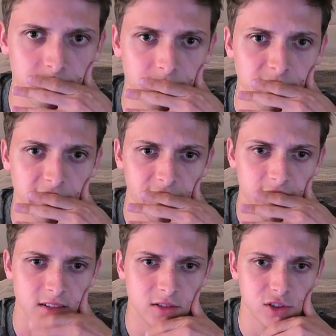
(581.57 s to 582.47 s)
If
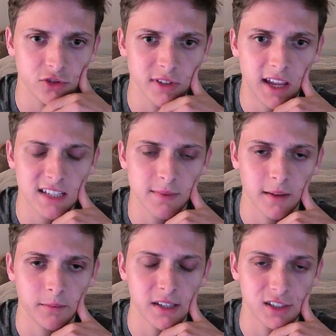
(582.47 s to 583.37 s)
he takes my
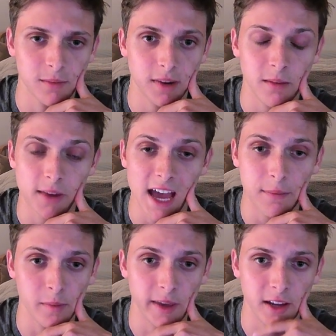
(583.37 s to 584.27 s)
bishop, I'm a happy
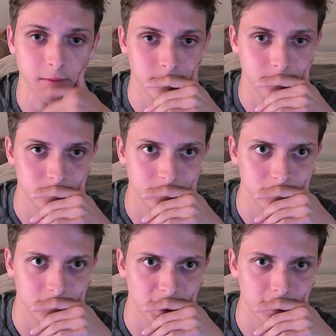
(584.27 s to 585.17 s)
man.
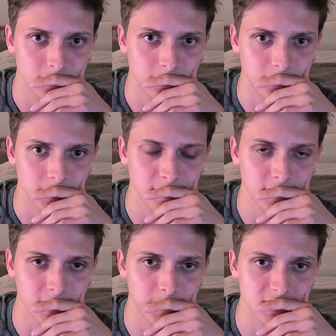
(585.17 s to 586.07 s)
I think that
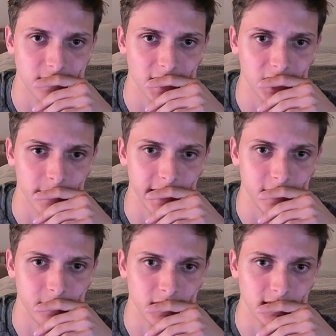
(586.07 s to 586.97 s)
I
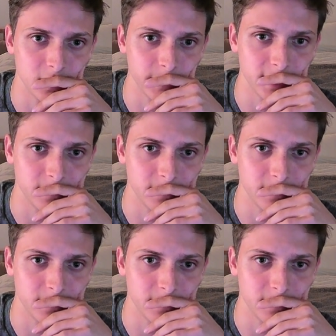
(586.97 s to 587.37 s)
misevaluated a little bit.